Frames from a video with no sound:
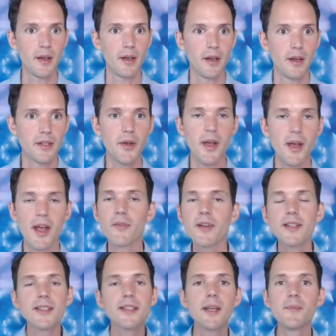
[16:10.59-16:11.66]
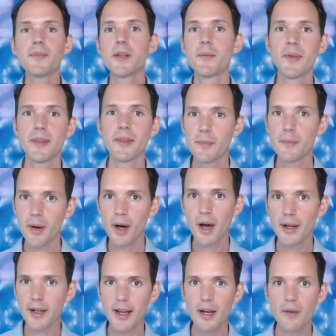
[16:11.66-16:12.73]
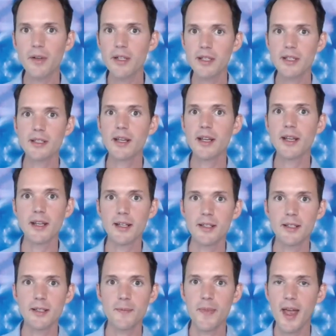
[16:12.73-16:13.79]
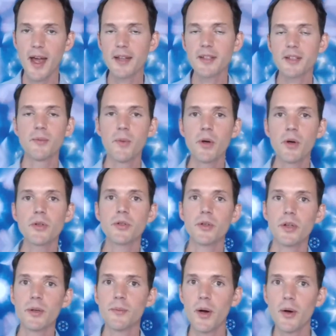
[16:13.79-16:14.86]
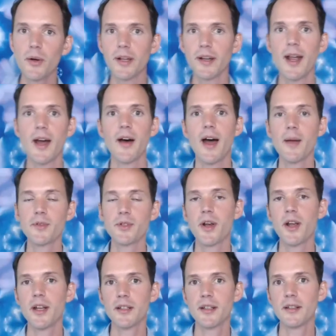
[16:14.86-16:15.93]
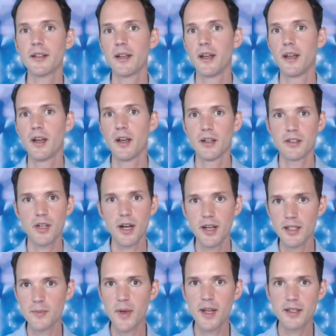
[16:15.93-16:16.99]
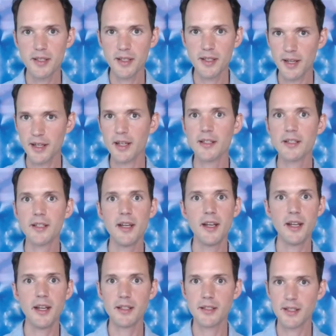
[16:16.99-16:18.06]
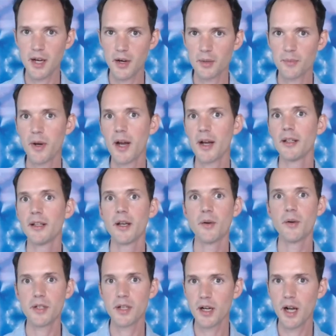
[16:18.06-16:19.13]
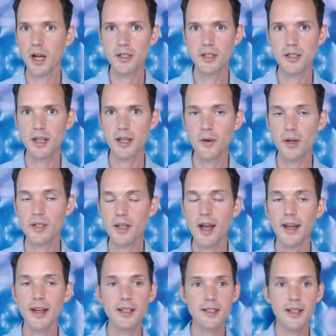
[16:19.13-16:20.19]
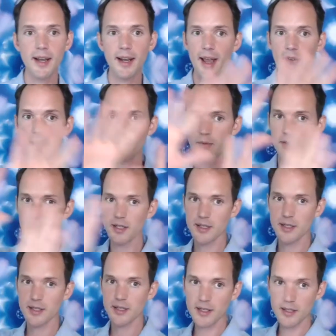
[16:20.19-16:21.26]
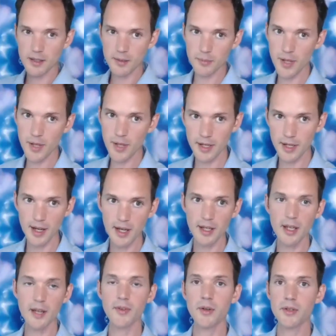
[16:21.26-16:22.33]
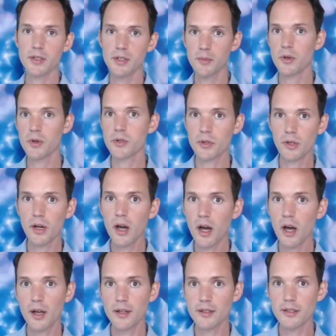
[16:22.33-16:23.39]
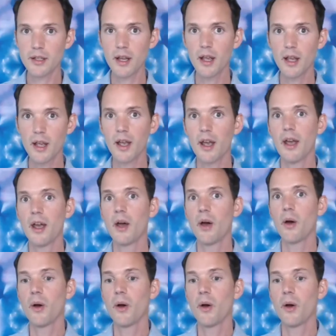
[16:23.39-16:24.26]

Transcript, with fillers: So every symptom in the body, every disease has an emotional component. Now, I'm trained in Chinese medicine, NET, sacred body language, and conscious language. I can take every disease on the planet and give you its emotional cause. Right.